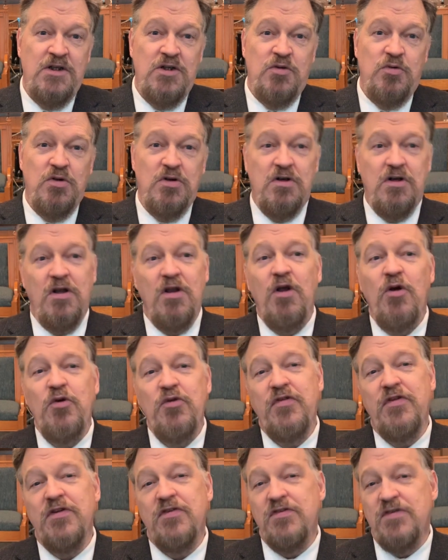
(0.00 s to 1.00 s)
We'll
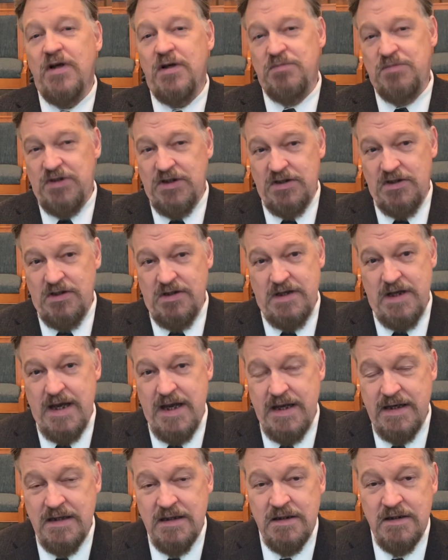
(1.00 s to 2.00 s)
close this subject
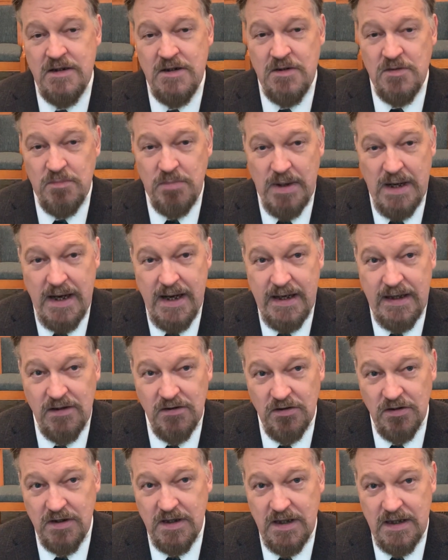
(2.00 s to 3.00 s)
today by
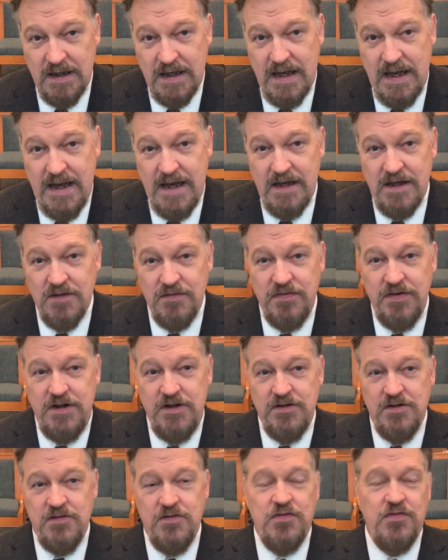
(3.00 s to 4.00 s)
looking at
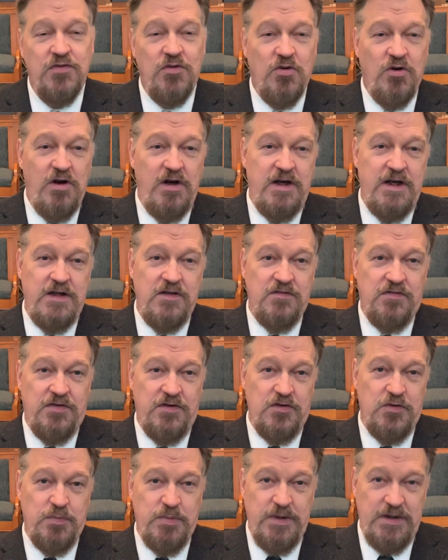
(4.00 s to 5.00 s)
Ephesians 4 and
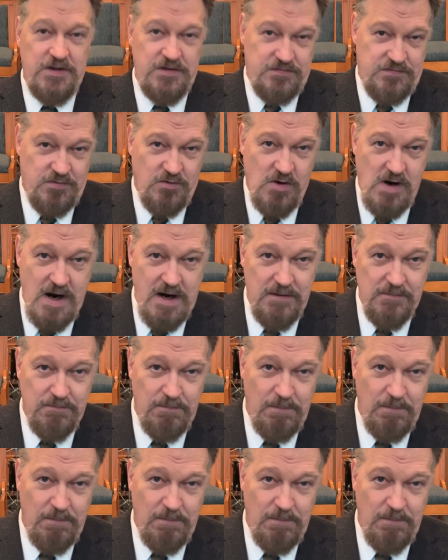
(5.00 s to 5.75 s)
1 Peter 4.